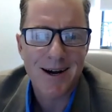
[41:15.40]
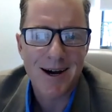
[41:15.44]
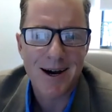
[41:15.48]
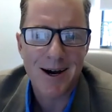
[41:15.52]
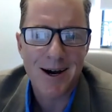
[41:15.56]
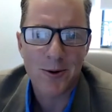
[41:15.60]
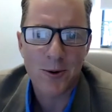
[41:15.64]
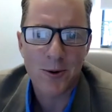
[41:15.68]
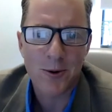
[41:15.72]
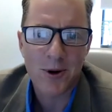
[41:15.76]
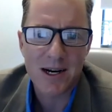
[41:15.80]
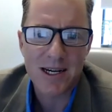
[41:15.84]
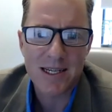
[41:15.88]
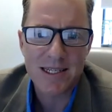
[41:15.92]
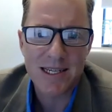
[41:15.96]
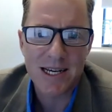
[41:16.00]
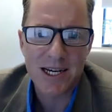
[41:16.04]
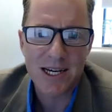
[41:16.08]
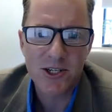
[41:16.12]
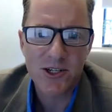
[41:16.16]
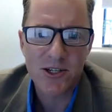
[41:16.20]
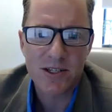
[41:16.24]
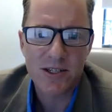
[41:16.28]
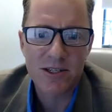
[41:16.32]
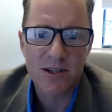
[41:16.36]

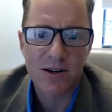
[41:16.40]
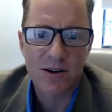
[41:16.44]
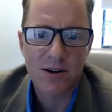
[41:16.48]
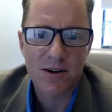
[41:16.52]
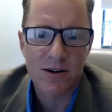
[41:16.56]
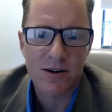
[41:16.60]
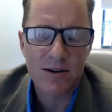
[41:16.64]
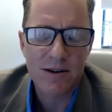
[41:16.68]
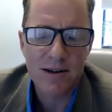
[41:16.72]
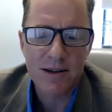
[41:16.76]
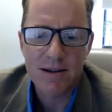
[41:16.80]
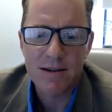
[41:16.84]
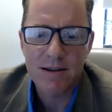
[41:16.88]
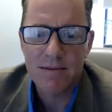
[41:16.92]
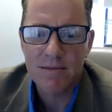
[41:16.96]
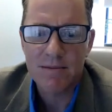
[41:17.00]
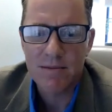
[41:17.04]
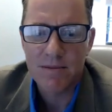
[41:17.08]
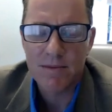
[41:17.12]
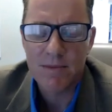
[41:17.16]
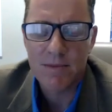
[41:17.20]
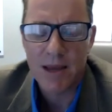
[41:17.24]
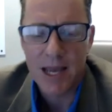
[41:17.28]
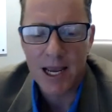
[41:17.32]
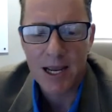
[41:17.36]
organizations are
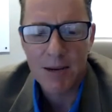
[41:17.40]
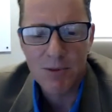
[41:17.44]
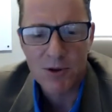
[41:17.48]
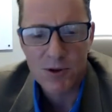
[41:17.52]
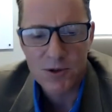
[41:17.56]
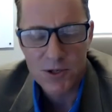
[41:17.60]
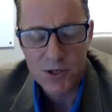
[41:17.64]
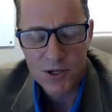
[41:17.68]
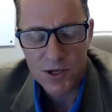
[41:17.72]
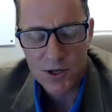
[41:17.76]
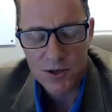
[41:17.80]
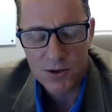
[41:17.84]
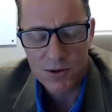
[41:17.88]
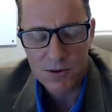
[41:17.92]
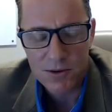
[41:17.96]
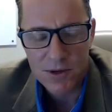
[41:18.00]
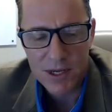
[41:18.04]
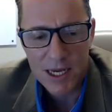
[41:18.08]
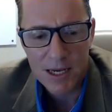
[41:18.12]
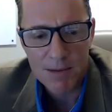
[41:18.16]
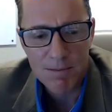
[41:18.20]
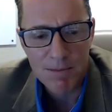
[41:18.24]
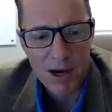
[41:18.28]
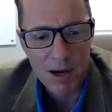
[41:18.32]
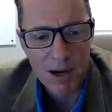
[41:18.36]
able to
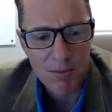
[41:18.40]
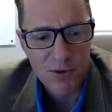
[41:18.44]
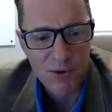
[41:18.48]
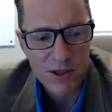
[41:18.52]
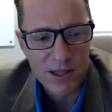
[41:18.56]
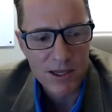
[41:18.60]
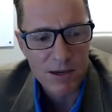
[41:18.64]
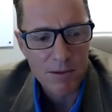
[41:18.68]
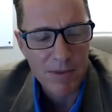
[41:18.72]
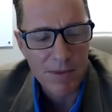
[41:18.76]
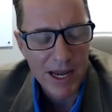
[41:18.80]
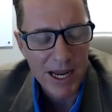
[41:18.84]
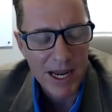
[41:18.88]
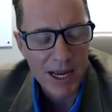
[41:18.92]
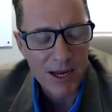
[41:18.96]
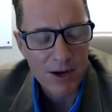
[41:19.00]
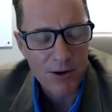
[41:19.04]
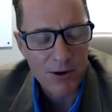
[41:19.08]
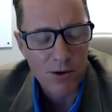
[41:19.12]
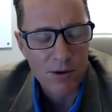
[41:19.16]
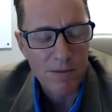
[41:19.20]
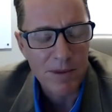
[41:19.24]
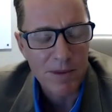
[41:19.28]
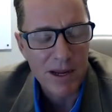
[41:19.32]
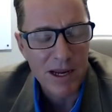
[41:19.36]
keep up with demand
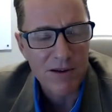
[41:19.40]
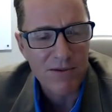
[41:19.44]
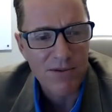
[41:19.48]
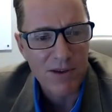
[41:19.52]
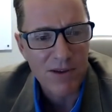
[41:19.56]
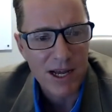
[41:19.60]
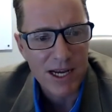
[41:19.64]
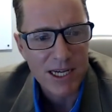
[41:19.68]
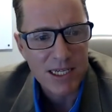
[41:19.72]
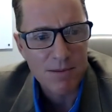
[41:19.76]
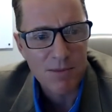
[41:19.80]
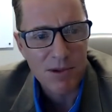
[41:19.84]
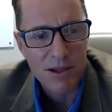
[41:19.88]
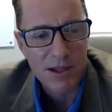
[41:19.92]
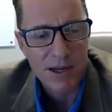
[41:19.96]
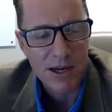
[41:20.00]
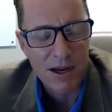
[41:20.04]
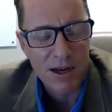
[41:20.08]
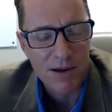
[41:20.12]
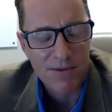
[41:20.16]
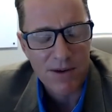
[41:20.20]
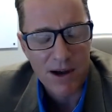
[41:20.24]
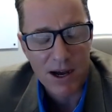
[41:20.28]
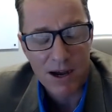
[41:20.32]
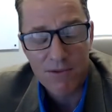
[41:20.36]
or being flexible
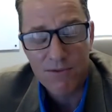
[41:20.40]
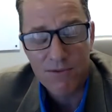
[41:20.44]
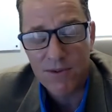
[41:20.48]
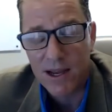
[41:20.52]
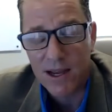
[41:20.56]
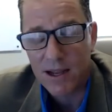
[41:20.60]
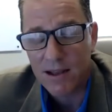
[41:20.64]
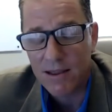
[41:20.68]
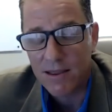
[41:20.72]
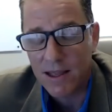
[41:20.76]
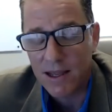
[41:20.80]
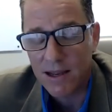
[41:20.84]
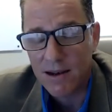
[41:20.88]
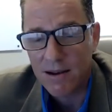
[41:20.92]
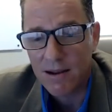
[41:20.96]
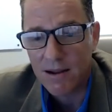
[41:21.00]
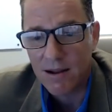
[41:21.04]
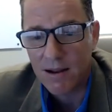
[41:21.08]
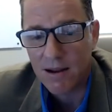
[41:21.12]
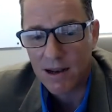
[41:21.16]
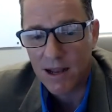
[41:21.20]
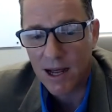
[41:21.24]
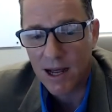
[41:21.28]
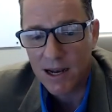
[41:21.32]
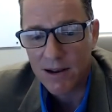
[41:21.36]
enough. I've found that a
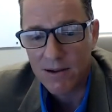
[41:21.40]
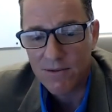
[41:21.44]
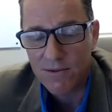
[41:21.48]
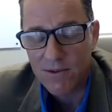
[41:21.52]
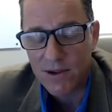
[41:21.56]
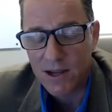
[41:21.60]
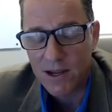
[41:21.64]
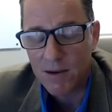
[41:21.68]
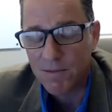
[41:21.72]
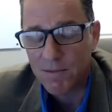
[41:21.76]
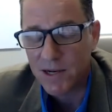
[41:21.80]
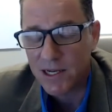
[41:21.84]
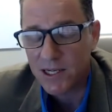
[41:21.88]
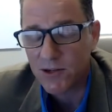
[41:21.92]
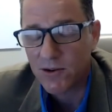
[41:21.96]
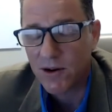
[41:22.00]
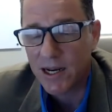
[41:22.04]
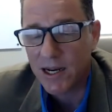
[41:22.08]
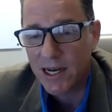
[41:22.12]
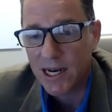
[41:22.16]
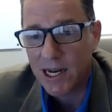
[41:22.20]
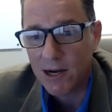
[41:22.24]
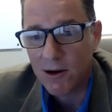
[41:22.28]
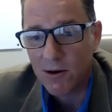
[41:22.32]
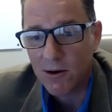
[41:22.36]
lot of companies right
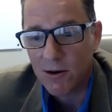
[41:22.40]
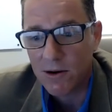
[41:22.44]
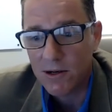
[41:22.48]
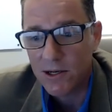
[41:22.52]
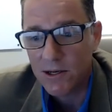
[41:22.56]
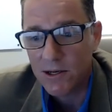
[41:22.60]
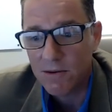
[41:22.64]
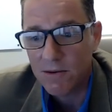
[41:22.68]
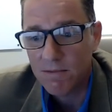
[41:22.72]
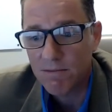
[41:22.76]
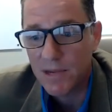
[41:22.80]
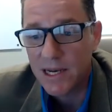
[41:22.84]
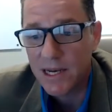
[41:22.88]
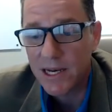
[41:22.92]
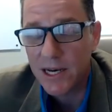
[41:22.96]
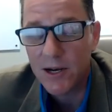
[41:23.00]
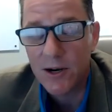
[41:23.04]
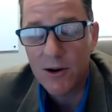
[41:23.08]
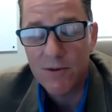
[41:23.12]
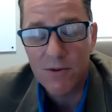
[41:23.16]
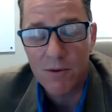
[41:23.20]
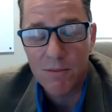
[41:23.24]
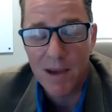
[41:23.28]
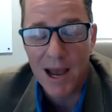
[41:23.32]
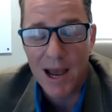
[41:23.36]
now are bending
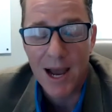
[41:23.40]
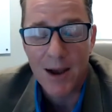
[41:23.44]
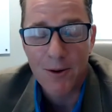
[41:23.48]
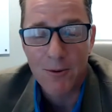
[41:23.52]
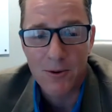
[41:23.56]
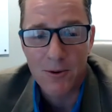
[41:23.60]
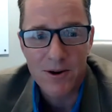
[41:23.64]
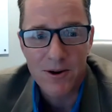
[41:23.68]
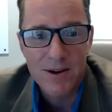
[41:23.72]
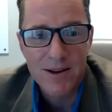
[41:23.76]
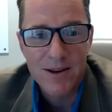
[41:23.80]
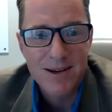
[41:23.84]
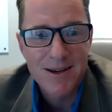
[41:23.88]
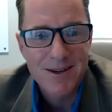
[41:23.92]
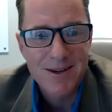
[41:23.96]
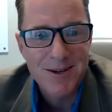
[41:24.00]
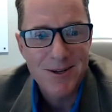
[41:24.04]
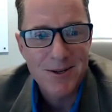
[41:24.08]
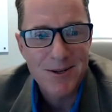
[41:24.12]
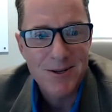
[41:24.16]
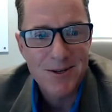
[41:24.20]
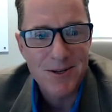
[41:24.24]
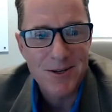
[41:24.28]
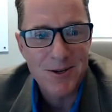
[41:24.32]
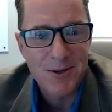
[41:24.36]
over backward
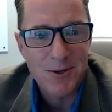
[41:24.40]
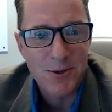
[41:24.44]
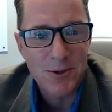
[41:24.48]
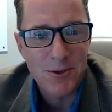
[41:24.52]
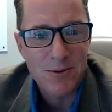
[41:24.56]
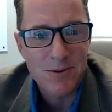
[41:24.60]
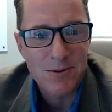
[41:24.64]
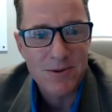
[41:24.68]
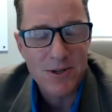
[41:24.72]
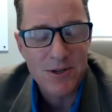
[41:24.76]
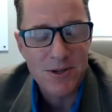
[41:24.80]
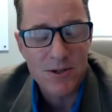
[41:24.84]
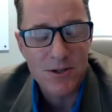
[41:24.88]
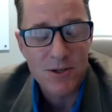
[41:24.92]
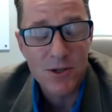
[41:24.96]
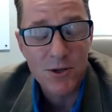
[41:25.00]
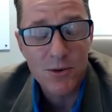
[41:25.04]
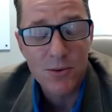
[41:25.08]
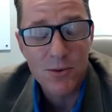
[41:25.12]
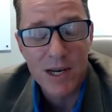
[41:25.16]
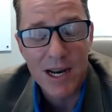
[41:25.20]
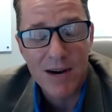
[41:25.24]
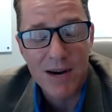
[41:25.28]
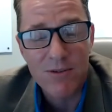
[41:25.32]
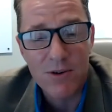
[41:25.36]
to do
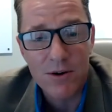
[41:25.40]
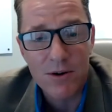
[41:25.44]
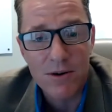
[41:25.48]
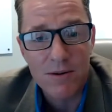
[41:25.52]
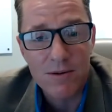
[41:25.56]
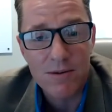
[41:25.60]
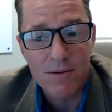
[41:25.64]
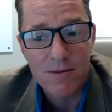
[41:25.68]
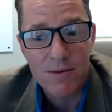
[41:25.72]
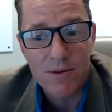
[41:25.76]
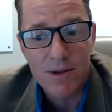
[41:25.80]
whatever